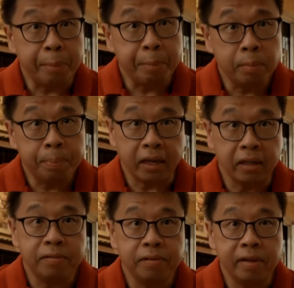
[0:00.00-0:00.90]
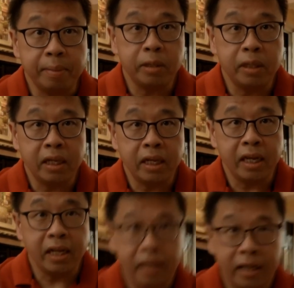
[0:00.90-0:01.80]
Would you like me to pack this for Samuel
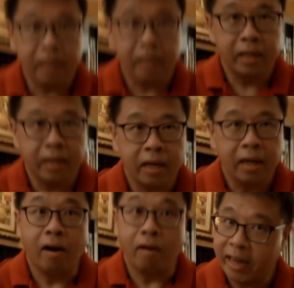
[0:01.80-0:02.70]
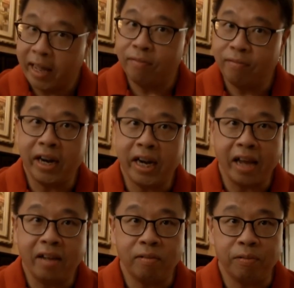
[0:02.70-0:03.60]
Titi? Oh, that's
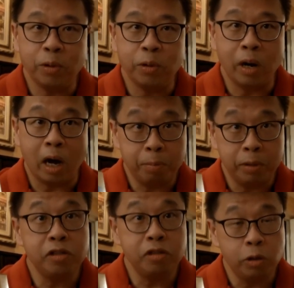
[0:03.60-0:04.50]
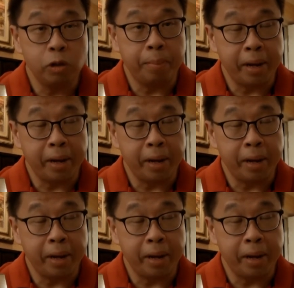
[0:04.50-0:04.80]
very nice of you. Put this in.